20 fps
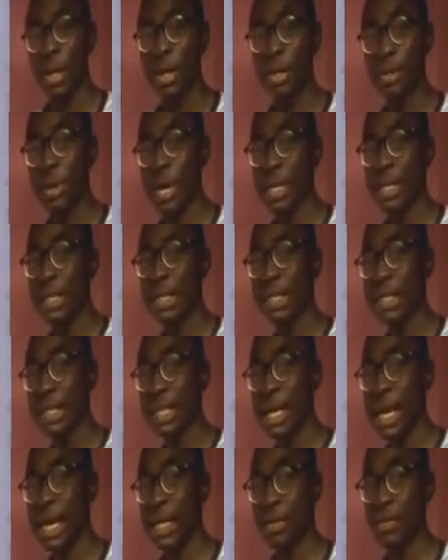So, and this
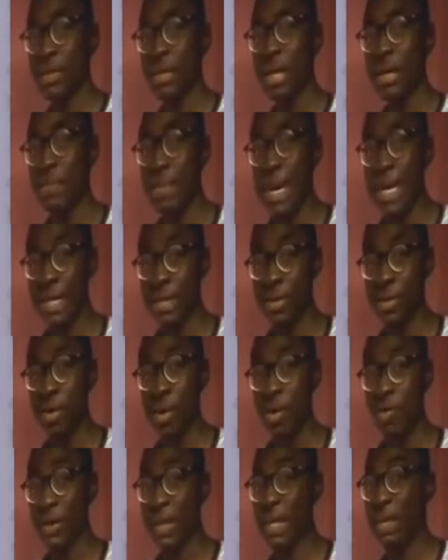theta is also a measure
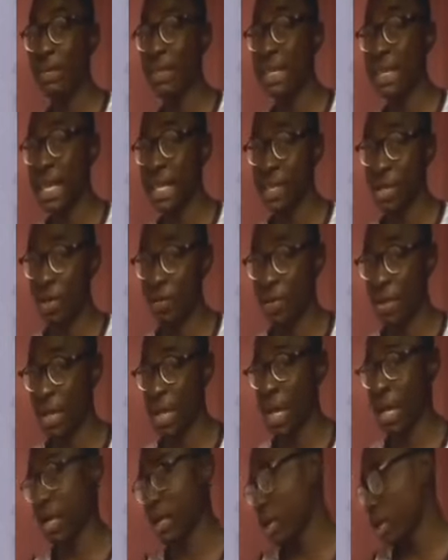of the gradient of the
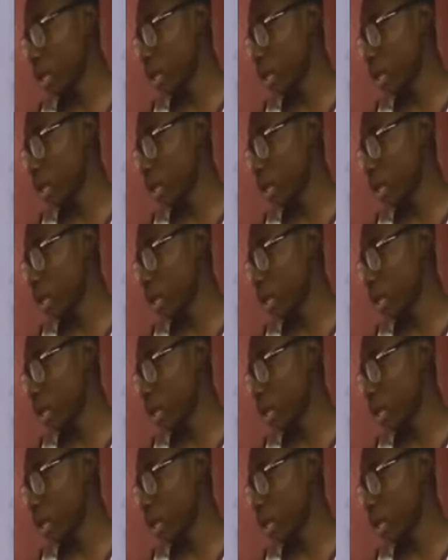line,